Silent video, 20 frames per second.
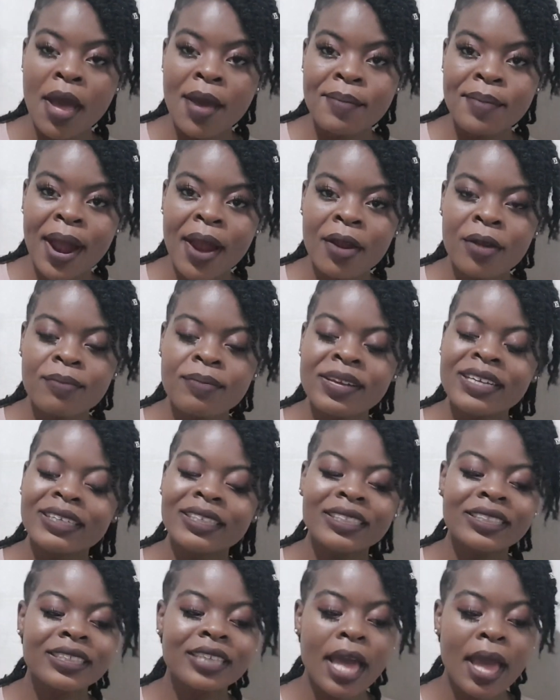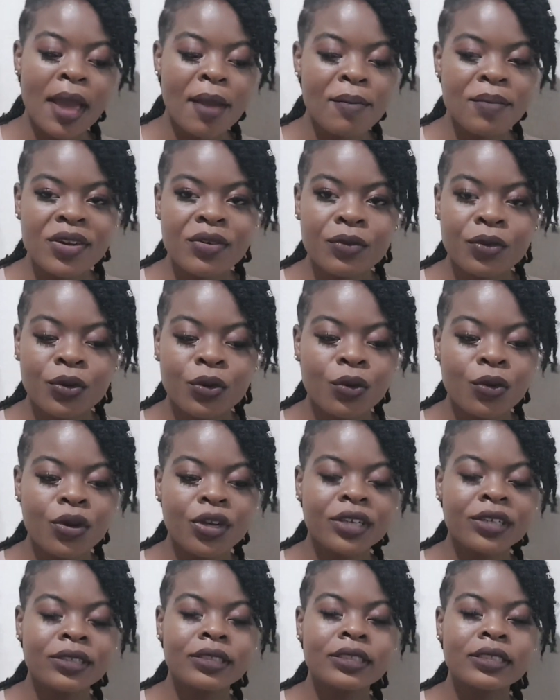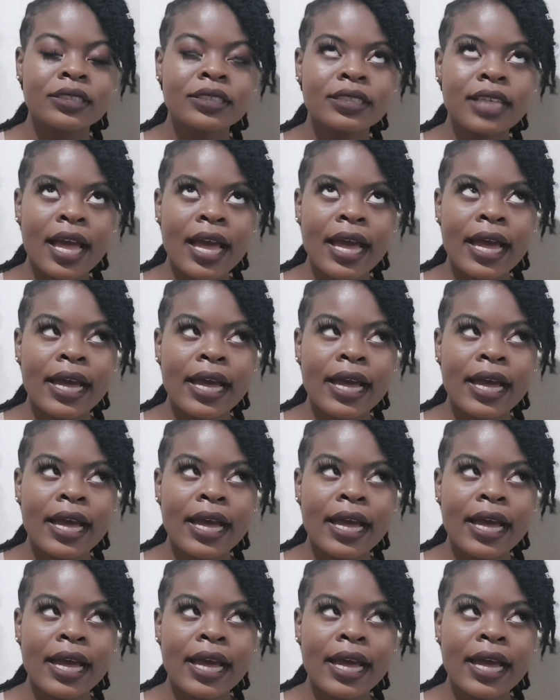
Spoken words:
parabens, mineral oils,